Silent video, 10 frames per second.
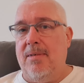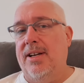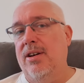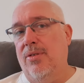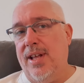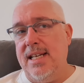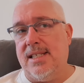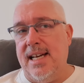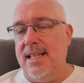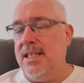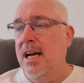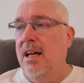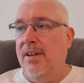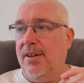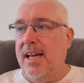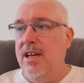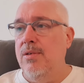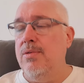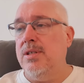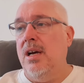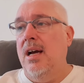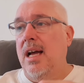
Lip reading: money on these things and that they use